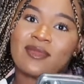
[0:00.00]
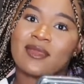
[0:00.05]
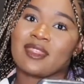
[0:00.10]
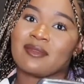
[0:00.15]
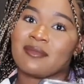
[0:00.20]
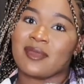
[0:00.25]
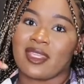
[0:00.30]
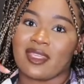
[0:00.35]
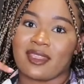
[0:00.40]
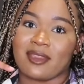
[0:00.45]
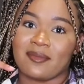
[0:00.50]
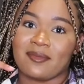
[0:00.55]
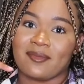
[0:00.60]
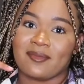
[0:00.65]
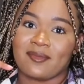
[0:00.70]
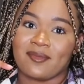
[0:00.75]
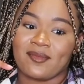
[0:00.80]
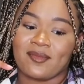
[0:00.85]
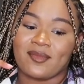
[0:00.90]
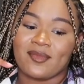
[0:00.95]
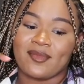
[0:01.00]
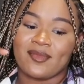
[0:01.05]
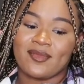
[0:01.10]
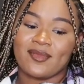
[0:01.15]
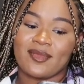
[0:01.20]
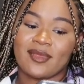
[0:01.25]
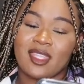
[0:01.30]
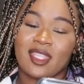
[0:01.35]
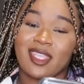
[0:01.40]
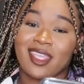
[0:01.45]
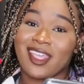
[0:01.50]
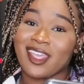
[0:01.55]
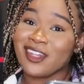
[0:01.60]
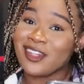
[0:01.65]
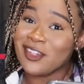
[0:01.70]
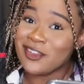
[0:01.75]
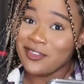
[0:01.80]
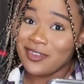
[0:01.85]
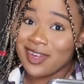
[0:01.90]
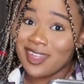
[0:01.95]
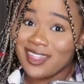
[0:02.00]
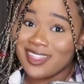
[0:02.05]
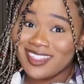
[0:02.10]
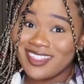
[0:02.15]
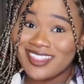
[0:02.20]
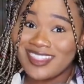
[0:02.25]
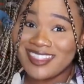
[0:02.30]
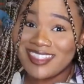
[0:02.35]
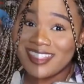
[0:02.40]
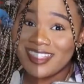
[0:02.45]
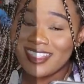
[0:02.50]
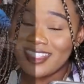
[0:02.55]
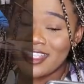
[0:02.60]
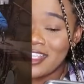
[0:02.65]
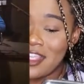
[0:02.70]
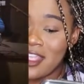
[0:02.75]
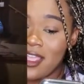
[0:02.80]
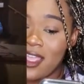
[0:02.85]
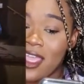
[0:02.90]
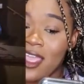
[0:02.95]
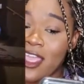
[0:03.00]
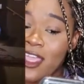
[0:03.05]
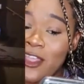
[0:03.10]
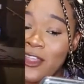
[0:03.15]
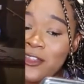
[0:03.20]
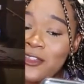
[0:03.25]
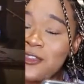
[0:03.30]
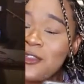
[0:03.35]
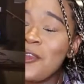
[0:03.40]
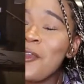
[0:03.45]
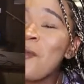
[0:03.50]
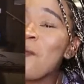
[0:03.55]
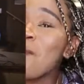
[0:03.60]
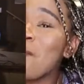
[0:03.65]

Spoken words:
Me, Anna Grace, Andrew